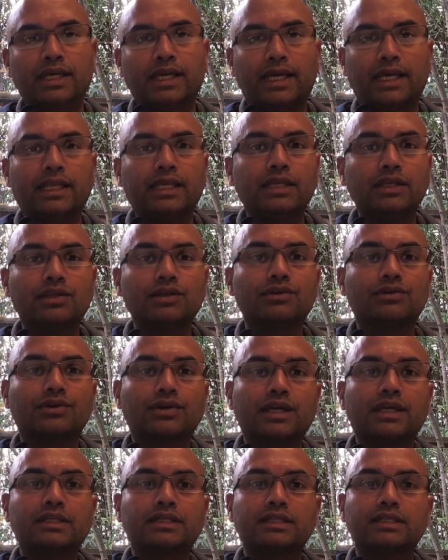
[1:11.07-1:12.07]
And
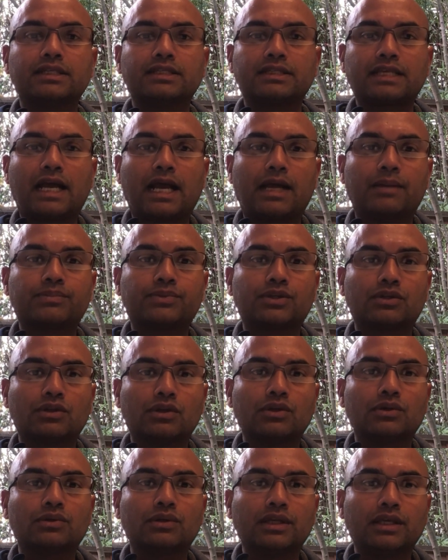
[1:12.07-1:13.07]
integration is
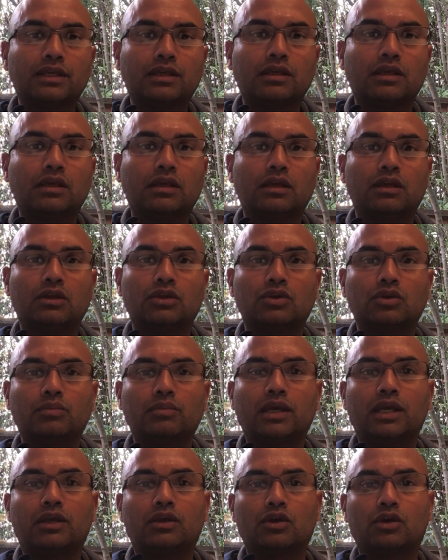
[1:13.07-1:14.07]
absolutely key to
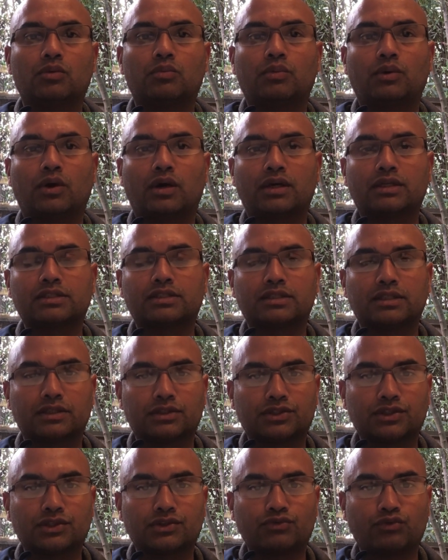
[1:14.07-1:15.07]
make your bot
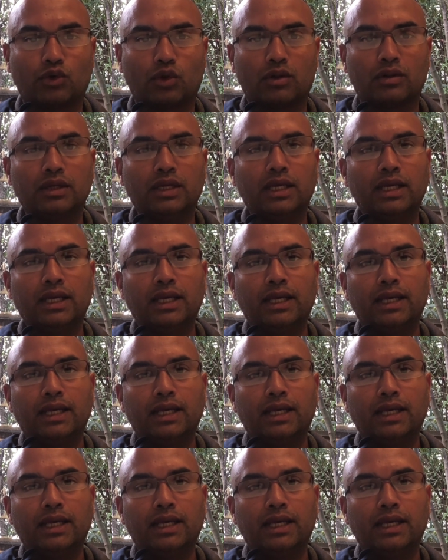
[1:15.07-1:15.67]
successful.